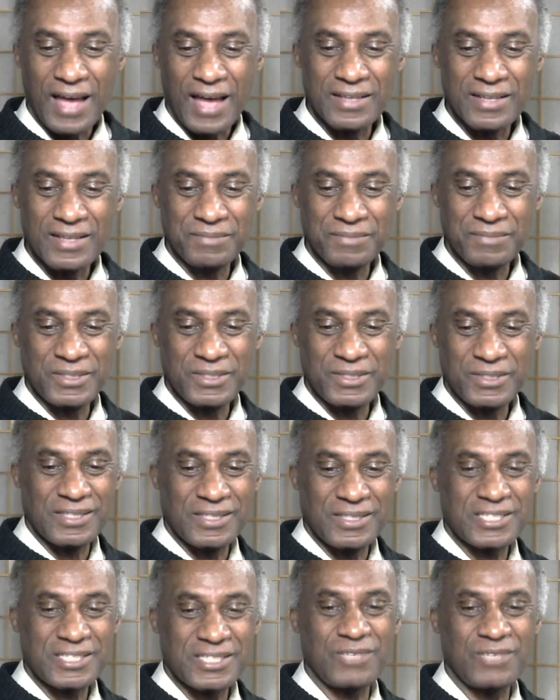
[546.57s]

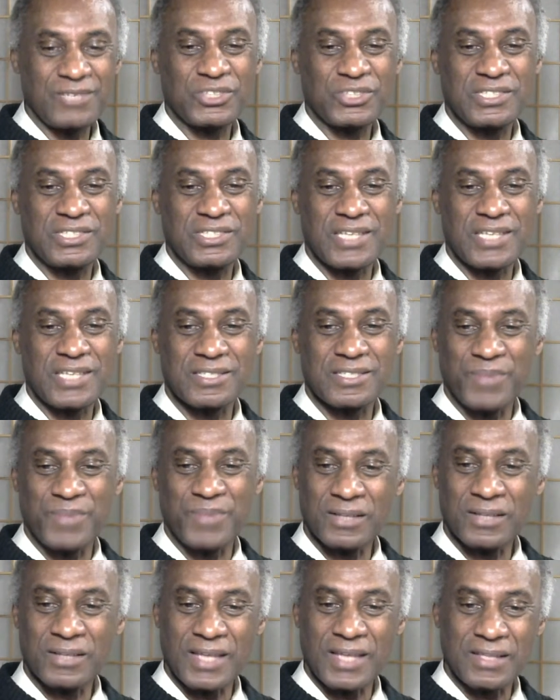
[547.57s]
Let's see what she says
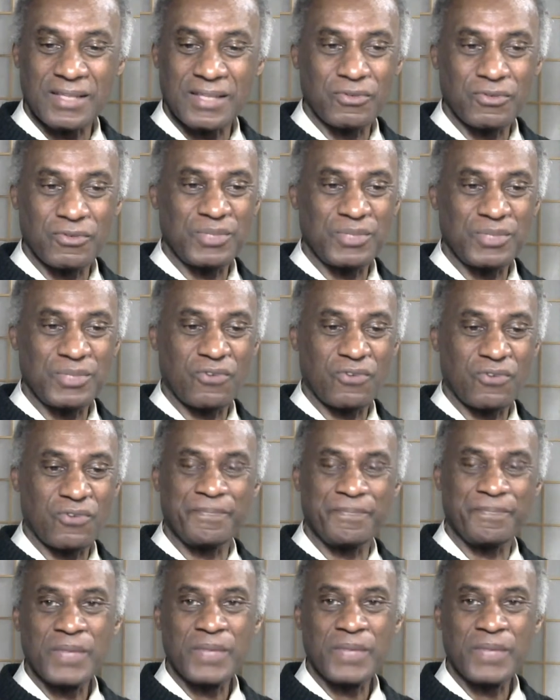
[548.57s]
about that. That would be great.